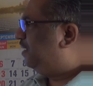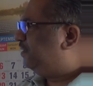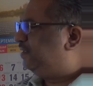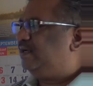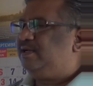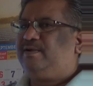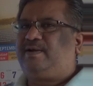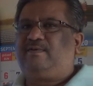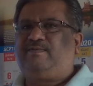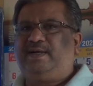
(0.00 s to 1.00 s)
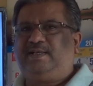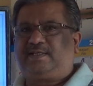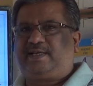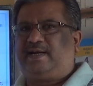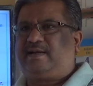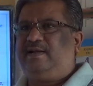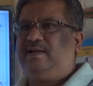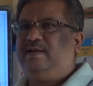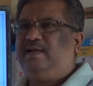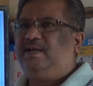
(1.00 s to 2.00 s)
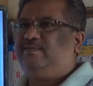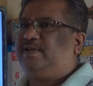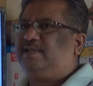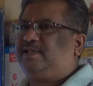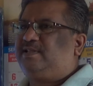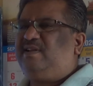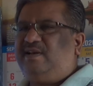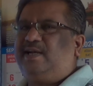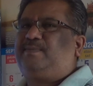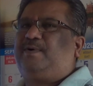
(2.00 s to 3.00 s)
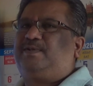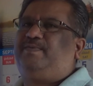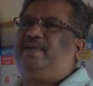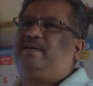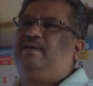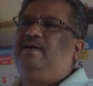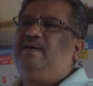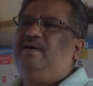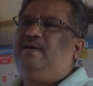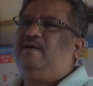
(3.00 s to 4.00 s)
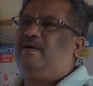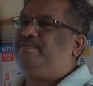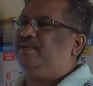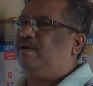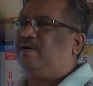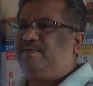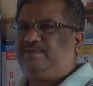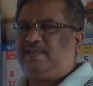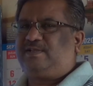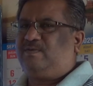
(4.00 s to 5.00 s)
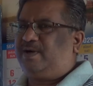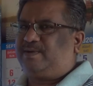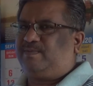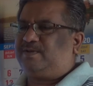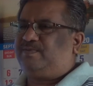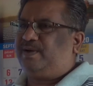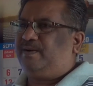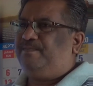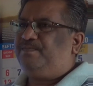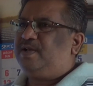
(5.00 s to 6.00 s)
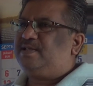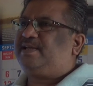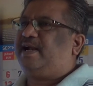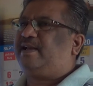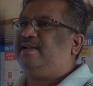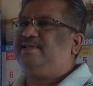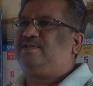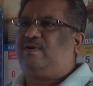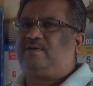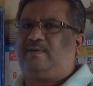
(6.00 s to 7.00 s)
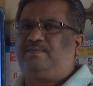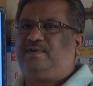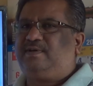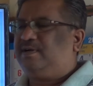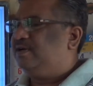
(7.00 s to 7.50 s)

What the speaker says: then you can find the scattering. If there is a thin atmosphere or if there is no atmosphere, scattering is not observed